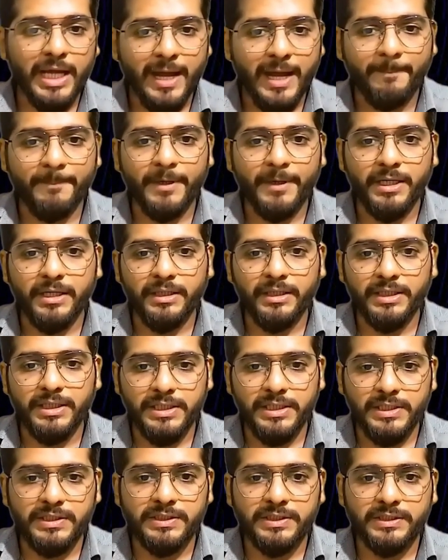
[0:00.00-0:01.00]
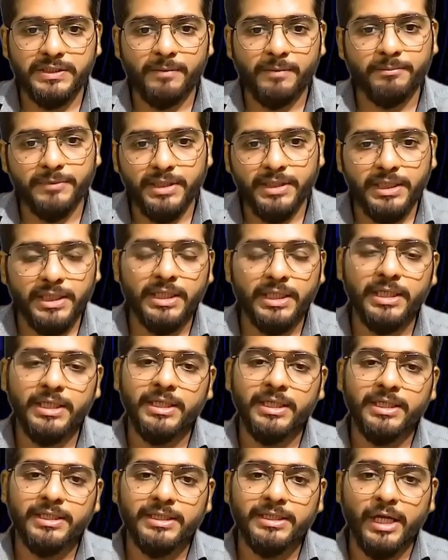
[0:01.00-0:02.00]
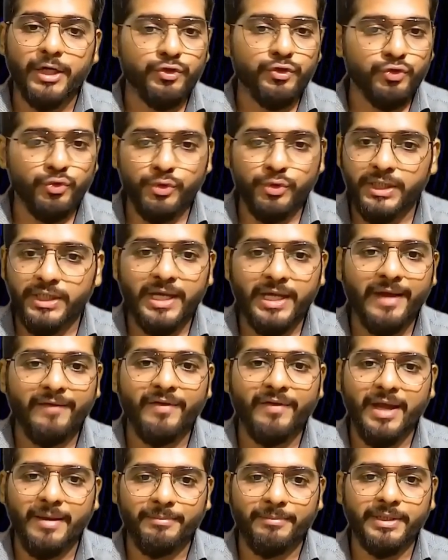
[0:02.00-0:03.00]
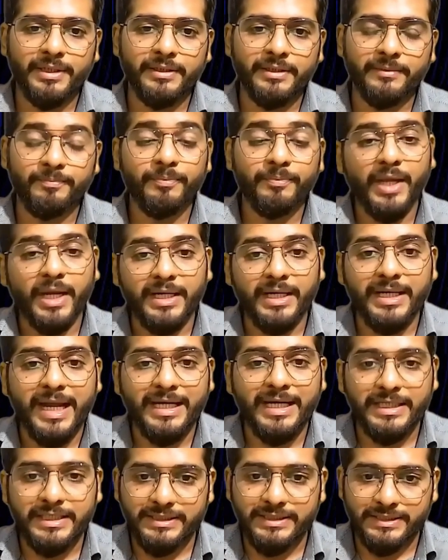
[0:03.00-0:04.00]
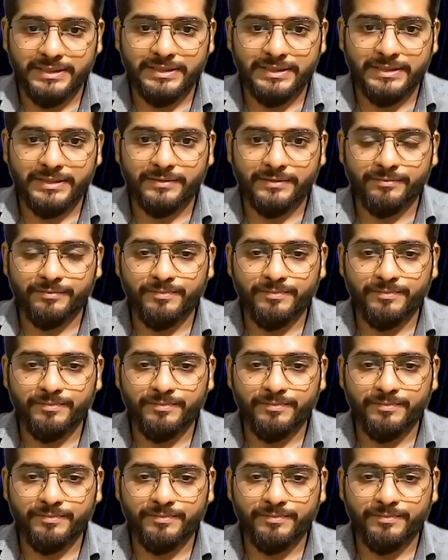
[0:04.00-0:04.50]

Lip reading: happened is something that shouldn't have happened. And that is